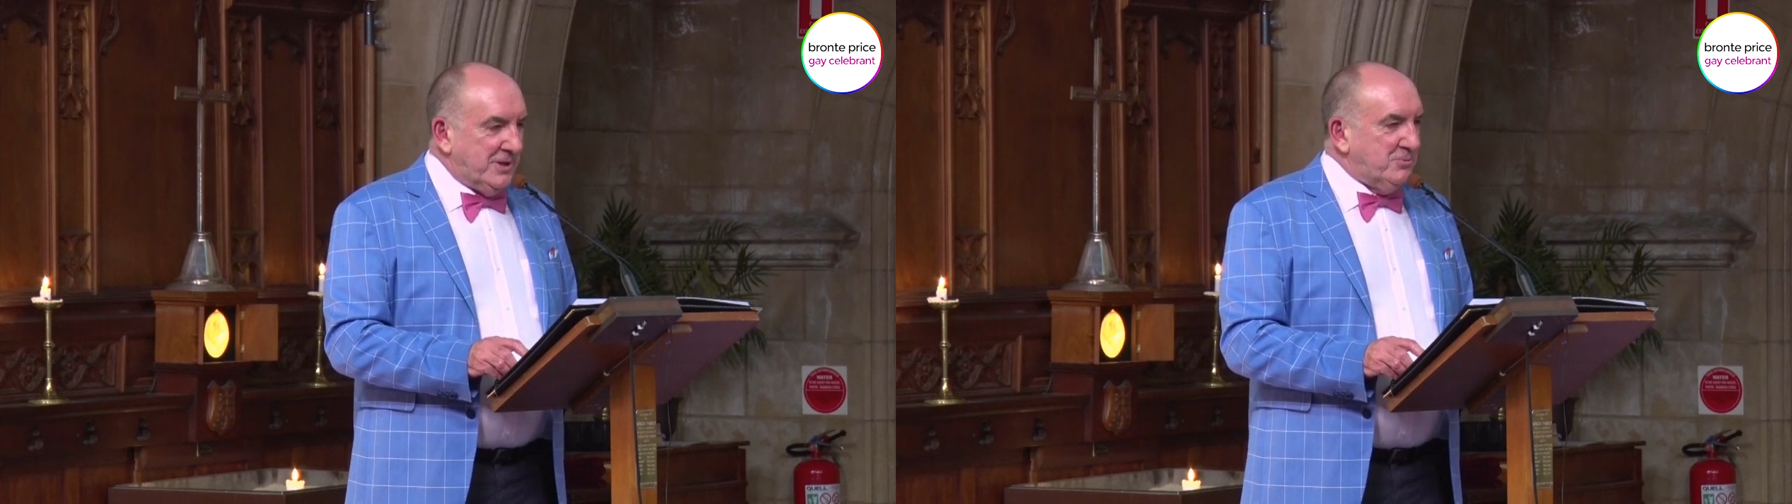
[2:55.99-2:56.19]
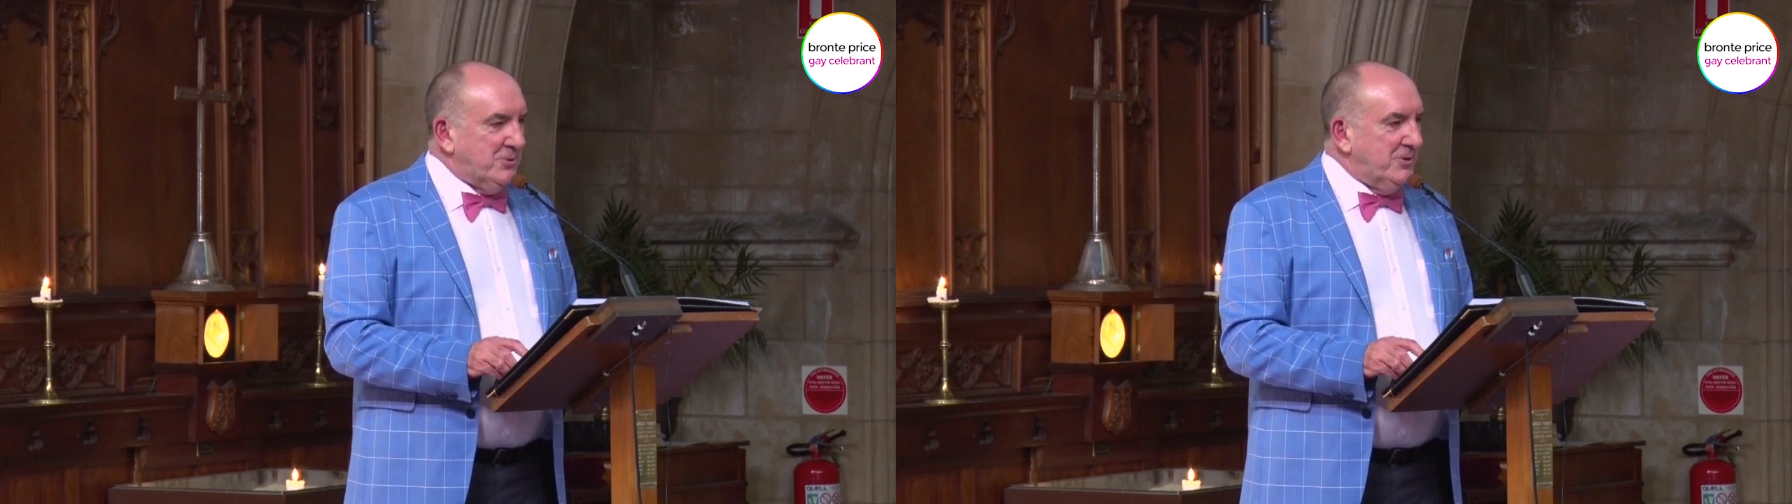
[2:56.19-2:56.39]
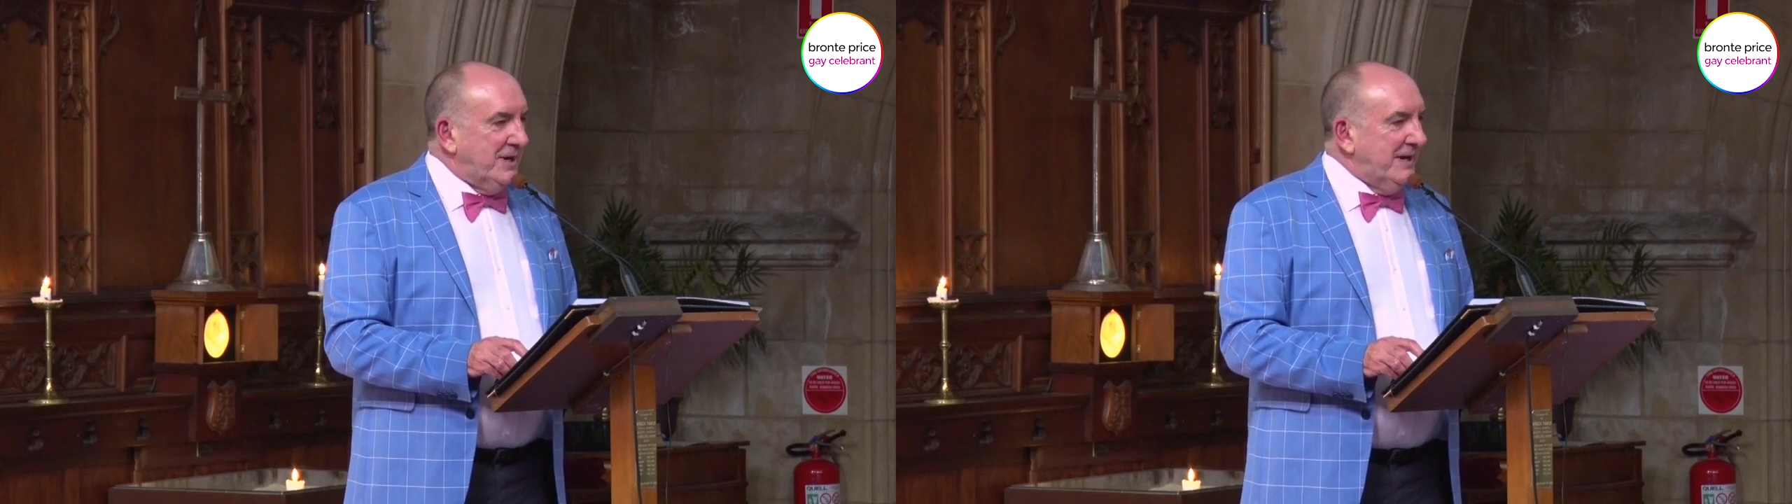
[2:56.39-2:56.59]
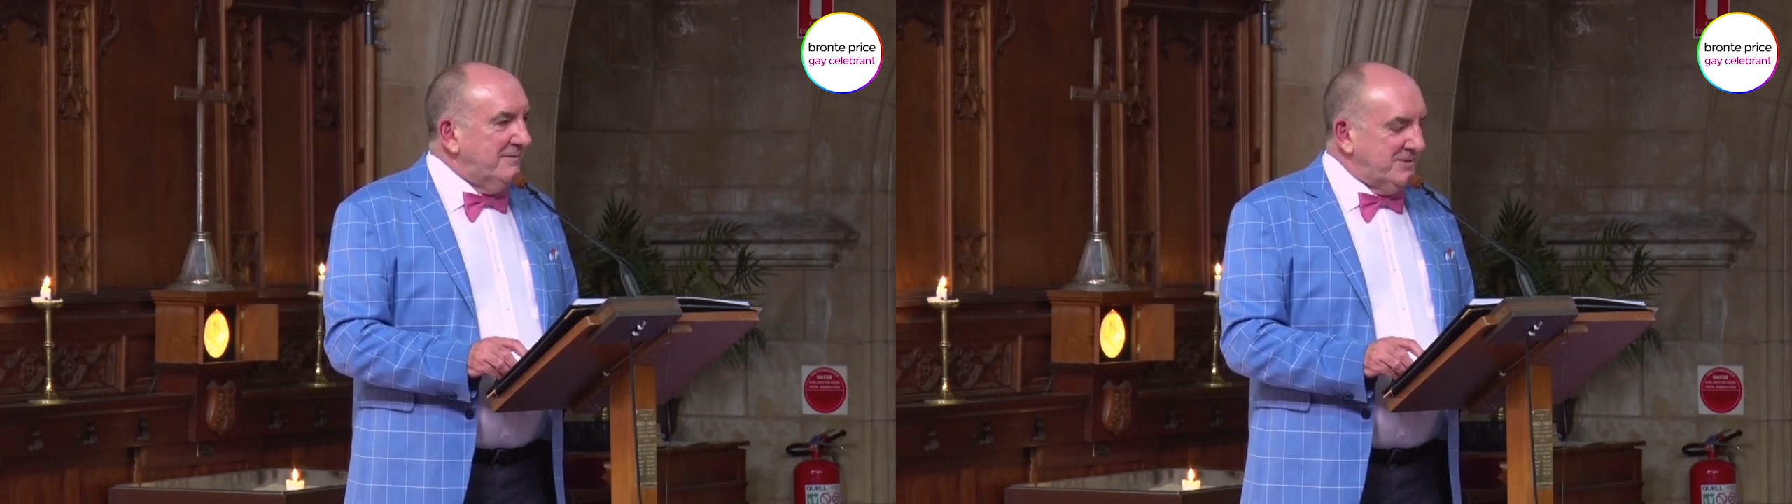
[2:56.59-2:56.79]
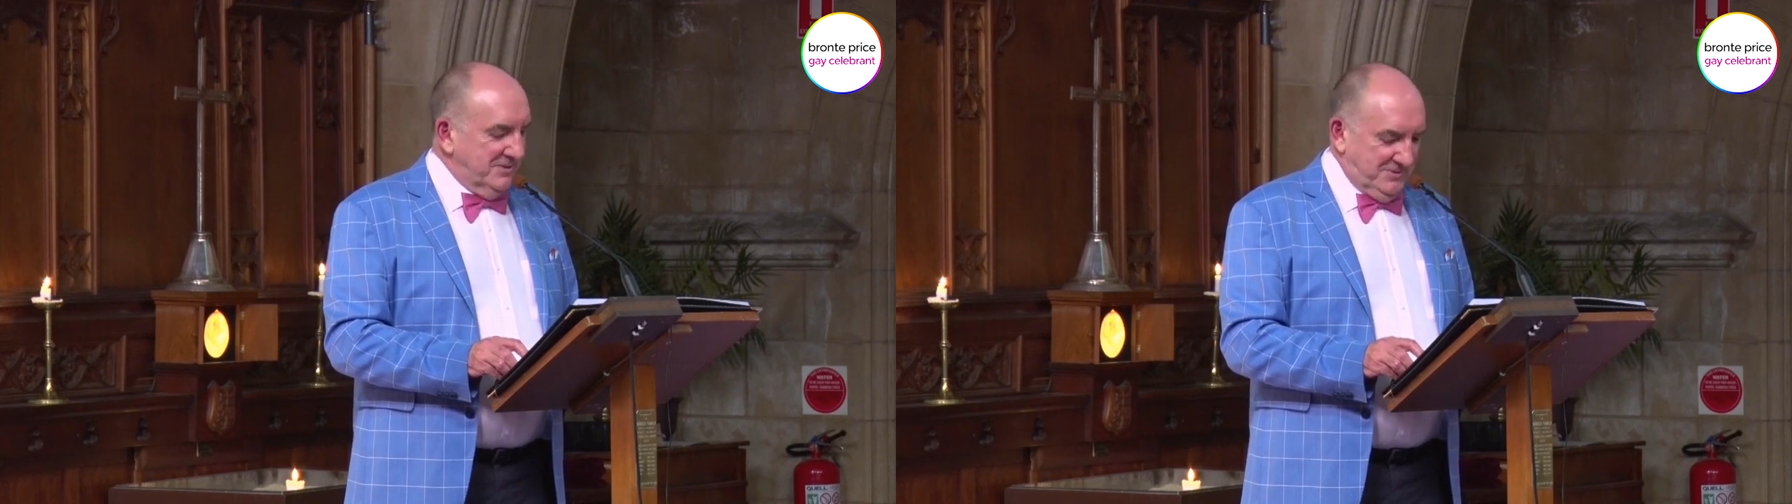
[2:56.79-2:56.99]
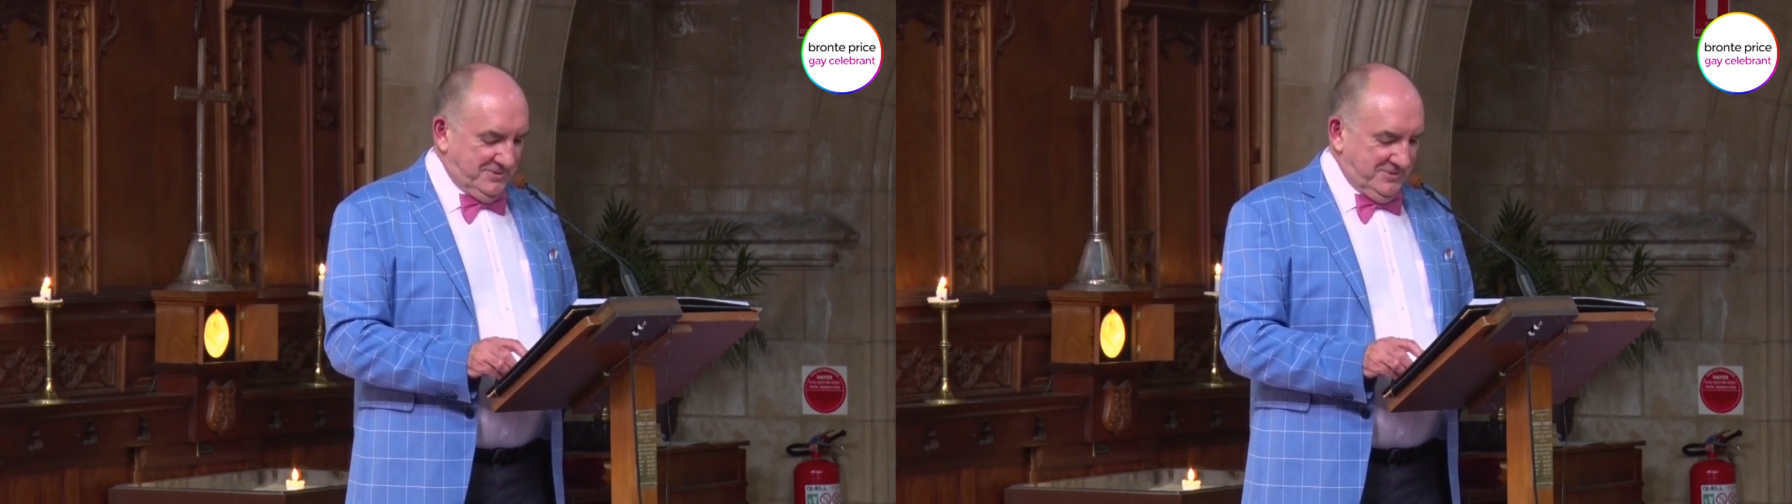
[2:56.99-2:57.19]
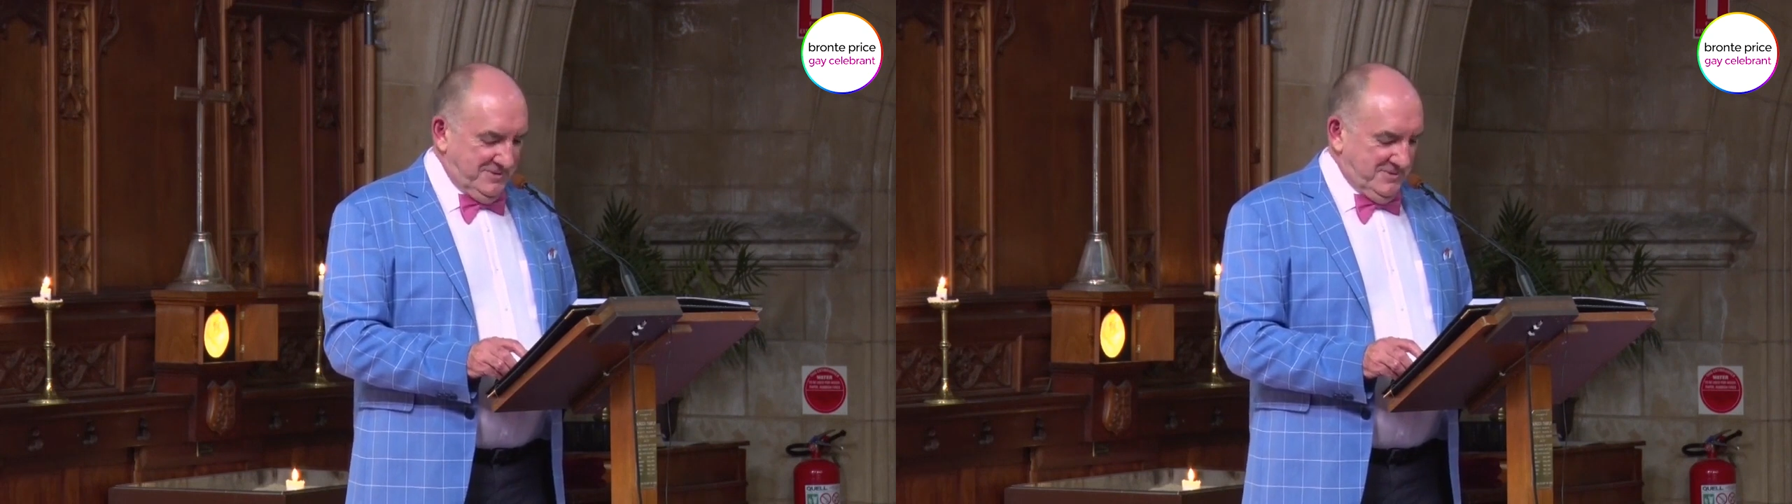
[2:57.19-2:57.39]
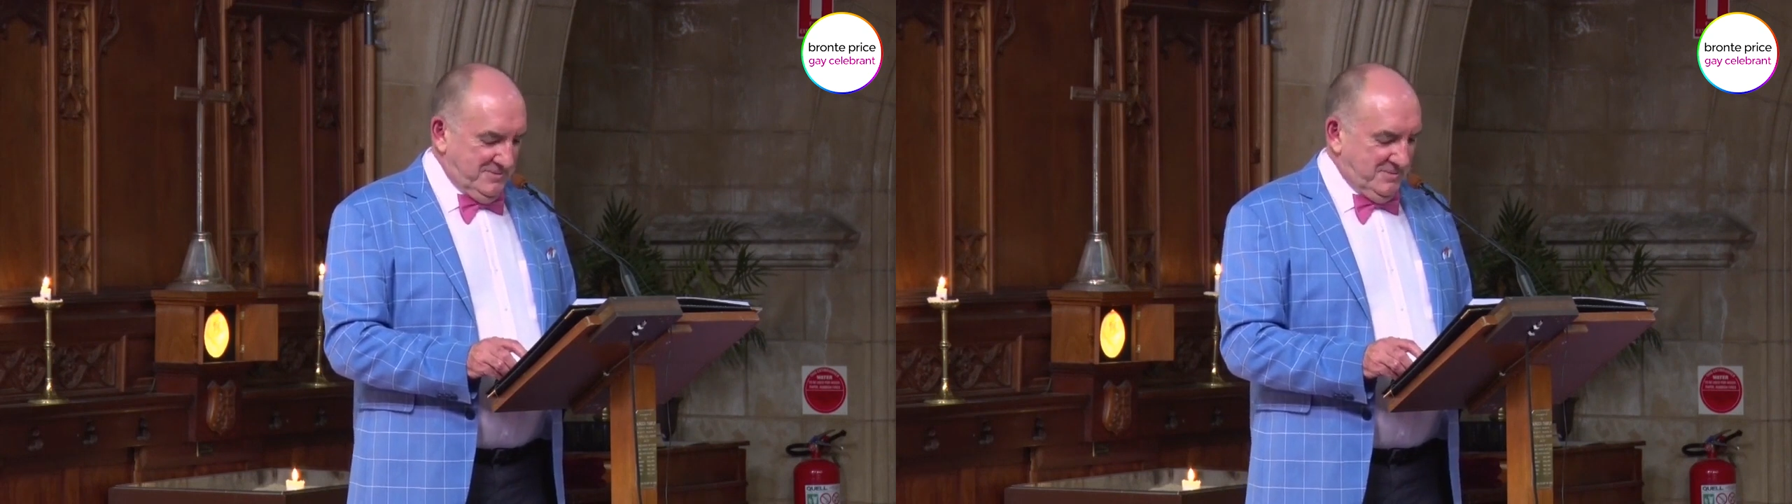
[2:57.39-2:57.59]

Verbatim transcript: credible evidence